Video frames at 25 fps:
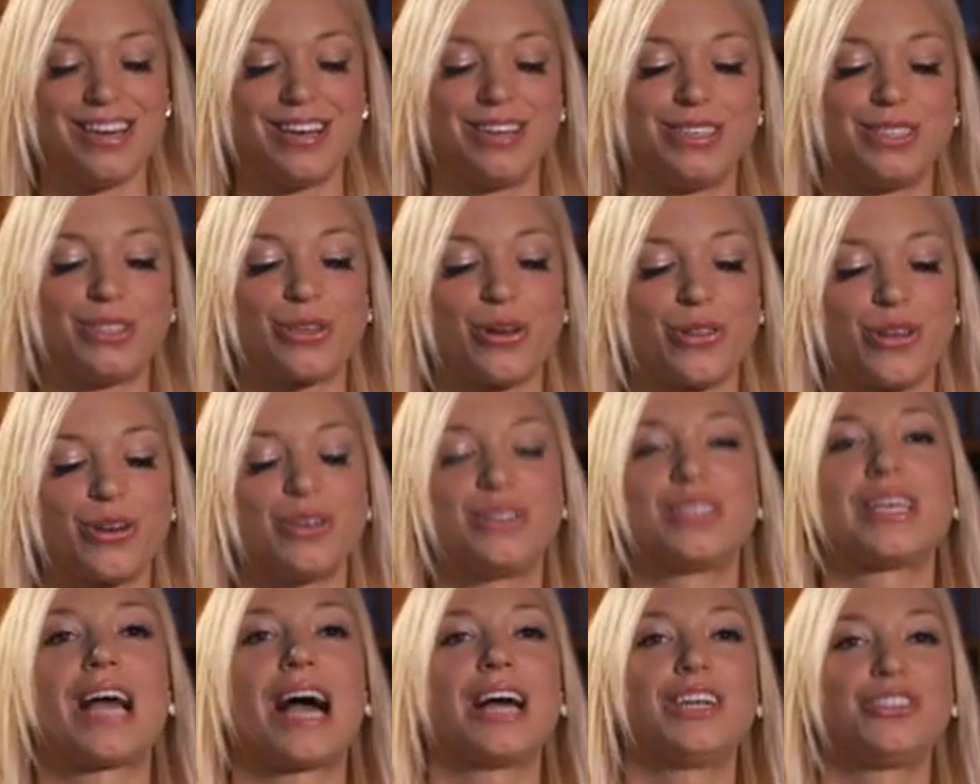So those
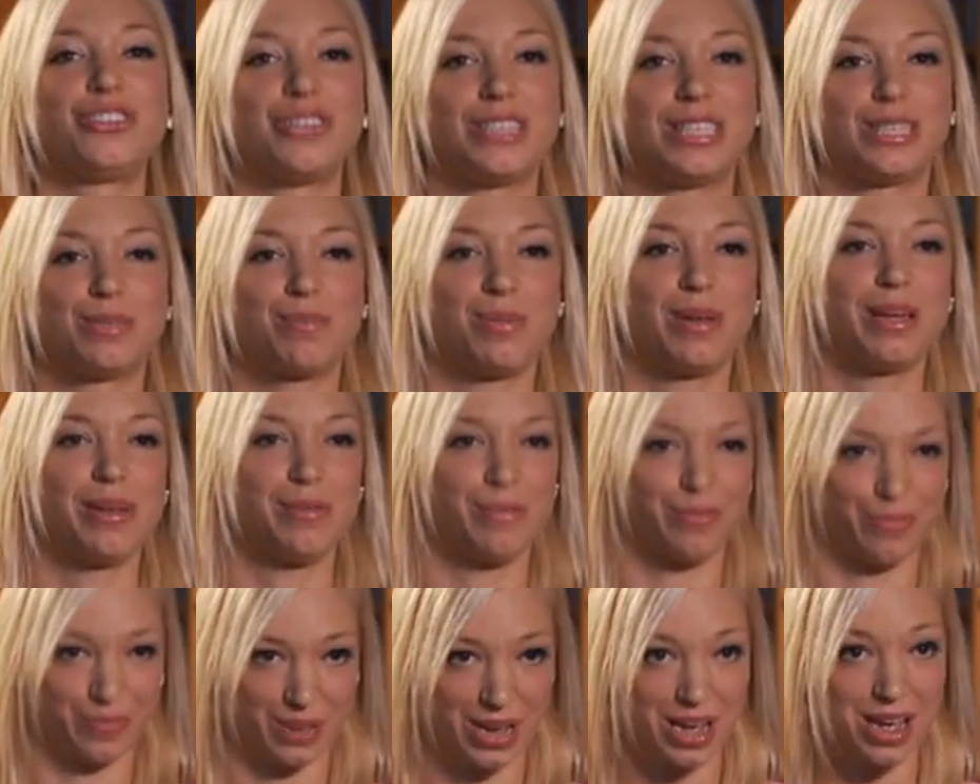country
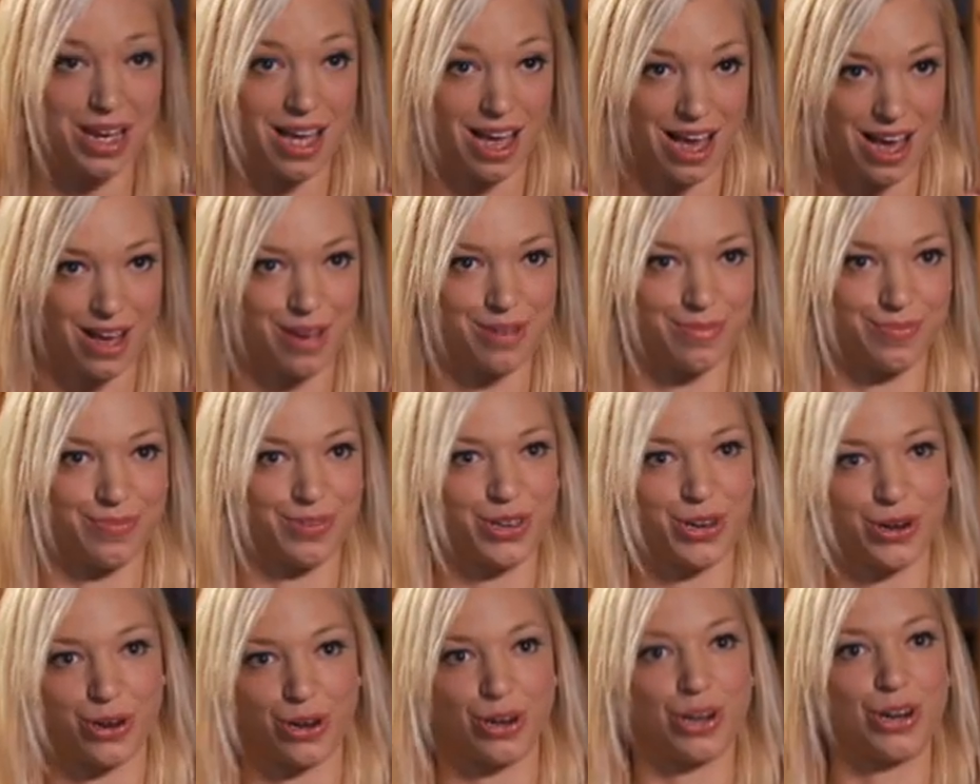split
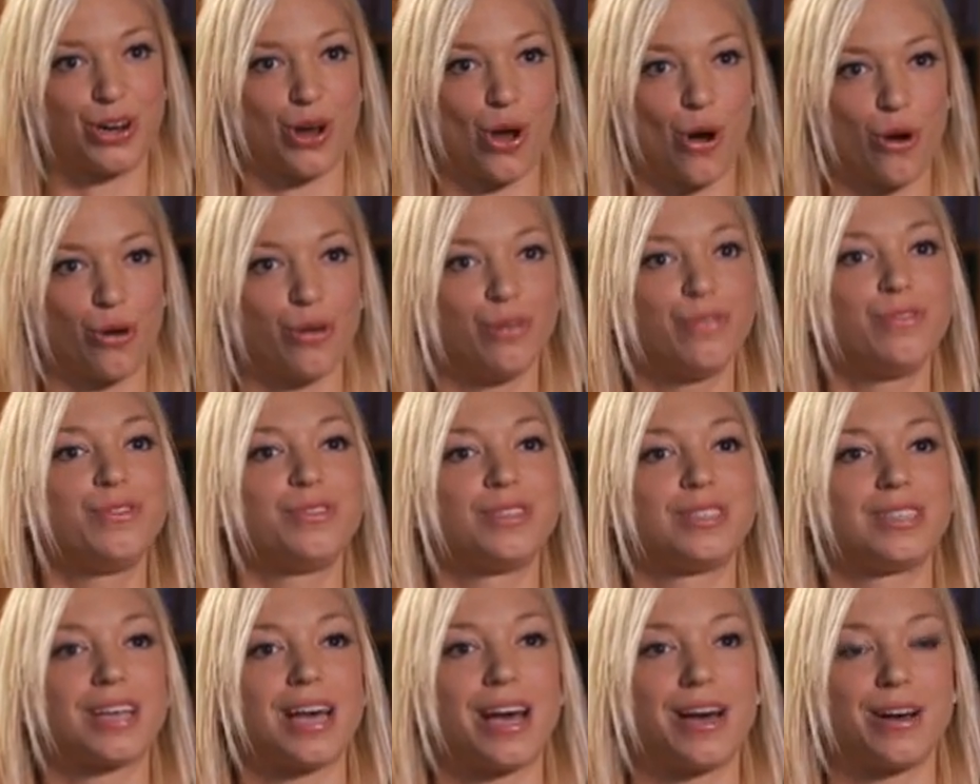
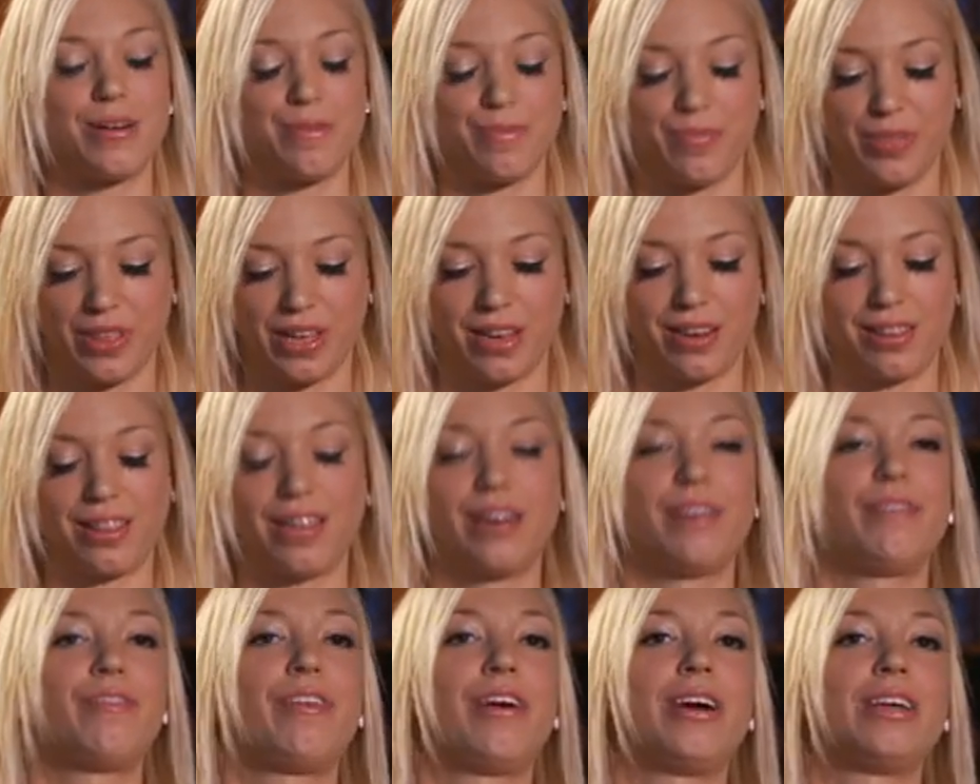loaves that
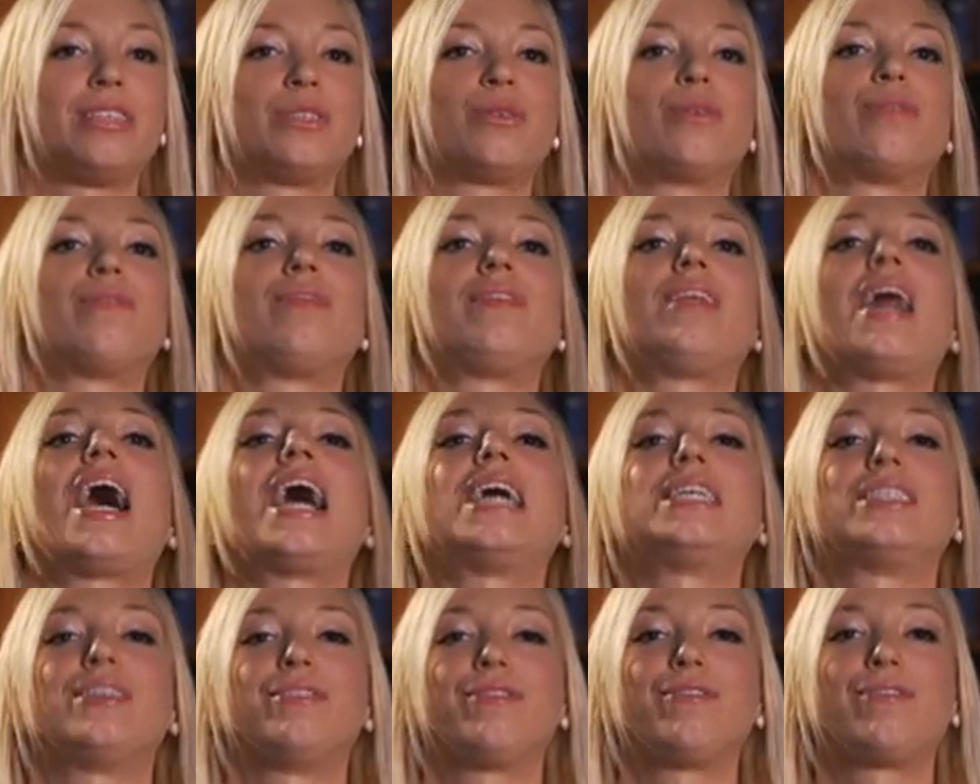are very sort of
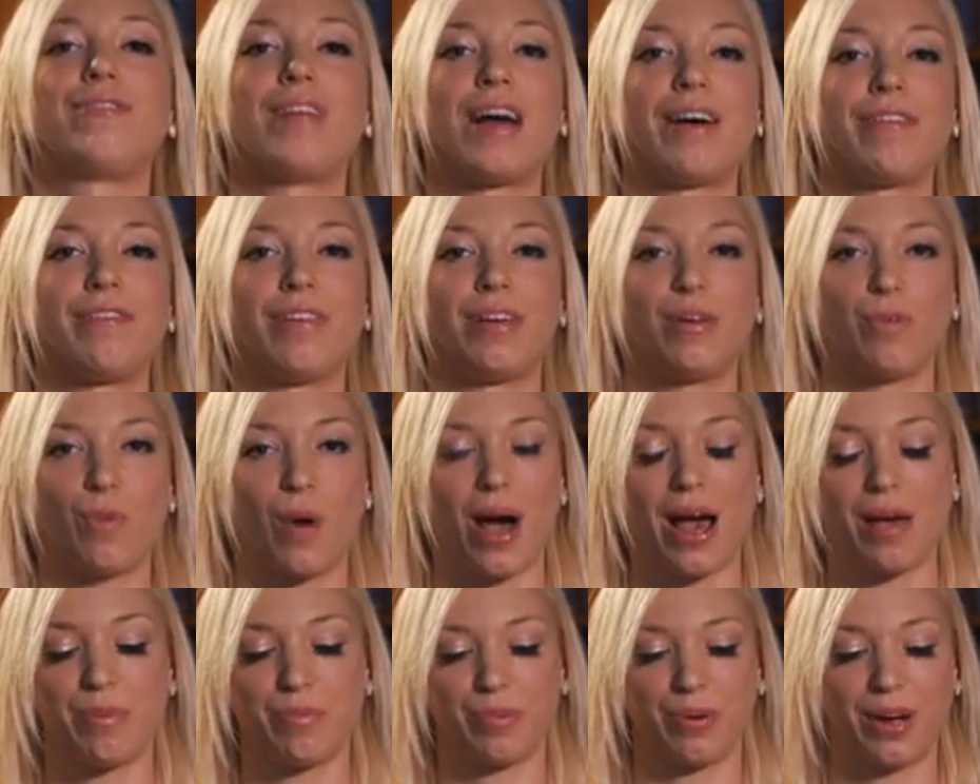light and fluffy
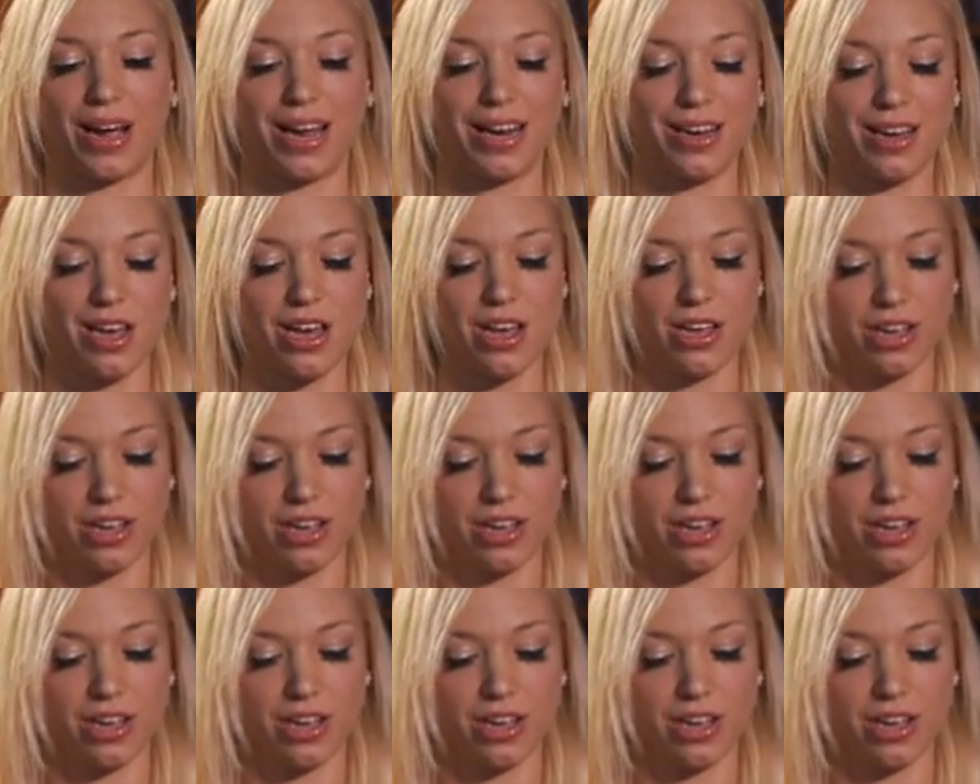white bread,